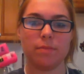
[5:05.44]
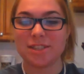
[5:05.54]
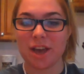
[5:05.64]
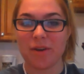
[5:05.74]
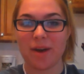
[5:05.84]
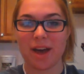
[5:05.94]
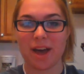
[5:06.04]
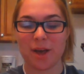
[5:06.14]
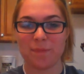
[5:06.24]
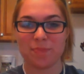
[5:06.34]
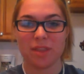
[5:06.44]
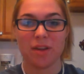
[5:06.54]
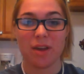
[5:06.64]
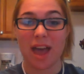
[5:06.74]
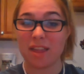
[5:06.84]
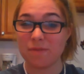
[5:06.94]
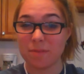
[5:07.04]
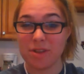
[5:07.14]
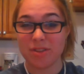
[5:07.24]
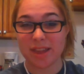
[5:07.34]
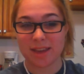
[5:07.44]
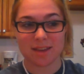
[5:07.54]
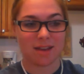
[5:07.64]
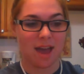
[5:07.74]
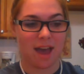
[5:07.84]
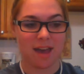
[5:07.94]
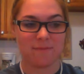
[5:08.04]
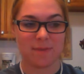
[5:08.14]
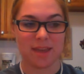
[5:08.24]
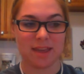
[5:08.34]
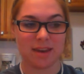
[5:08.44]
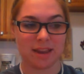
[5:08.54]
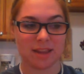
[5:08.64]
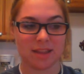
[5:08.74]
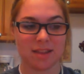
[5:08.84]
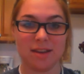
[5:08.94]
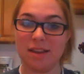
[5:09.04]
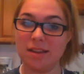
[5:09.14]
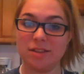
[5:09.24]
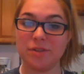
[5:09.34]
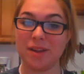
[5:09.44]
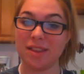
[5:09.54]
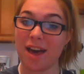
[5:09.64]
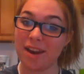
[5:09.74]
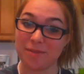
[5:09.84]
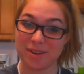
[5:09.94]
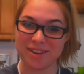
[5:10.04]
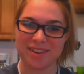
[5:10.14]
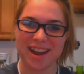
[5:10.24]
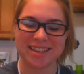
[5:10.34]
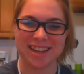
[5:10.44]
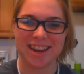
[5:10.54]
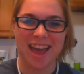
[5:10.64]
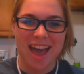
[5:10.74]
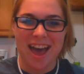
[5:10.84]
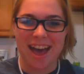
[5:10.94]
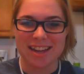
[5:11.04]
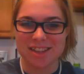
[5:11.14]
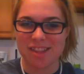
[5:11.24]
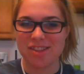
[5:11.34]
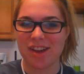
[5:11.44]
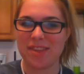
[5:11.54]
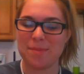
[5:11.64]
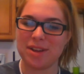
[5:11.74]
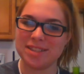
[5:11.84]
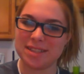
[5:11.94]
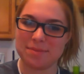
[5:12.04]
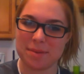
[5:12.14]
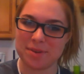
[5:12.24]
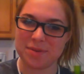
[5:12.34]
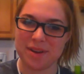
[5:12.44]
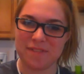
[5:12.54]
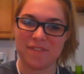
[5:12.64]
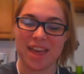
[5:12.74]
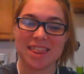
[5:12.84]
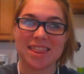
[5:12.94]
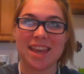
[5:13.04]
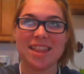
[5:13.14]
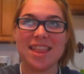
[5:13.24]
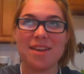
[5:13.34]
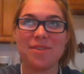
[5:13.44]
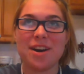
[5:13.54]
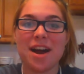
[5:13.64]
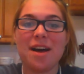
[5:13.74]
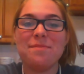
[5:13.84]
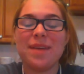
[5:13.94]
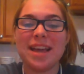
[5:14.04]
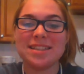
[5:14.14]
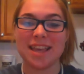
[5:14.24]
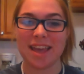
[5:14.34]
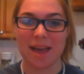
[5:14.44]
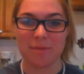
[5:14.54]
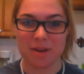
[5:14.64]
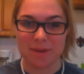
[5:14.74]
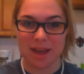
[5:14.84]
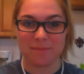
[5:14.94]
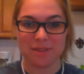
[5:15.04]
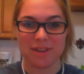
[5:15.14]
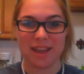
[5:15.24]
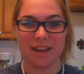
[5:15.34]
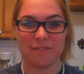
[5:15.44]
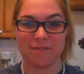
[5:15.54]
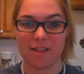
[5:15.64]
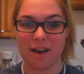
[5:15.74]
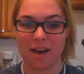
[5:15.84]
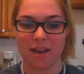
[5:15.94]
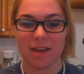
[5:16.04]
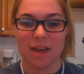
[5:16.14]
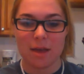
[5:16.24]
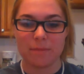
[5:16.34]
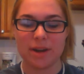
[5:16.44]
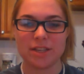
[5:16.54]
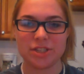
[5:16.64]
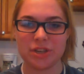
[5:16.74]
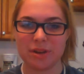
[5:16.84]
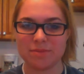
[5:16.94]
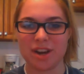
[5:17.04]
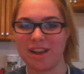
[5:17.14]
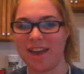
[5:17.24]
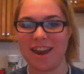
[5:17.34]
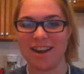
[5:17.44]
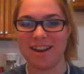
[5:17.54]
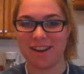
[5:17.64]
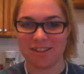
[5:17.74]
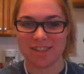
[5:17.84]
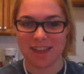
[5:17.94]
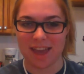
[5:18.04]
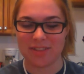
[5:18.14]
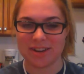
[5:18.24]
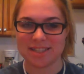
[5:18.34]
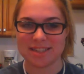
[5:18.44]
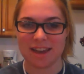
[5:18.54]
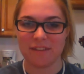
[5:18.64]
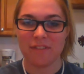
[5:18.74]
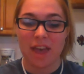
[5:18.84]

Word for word: products. So, um, as for music, I've been listening to a lot of One Direction. I just saw them on September twenty-fifth, and they were amazing. I'm going to be uploading a vlog pretty soon. I'm trying to edit it all together and stuff.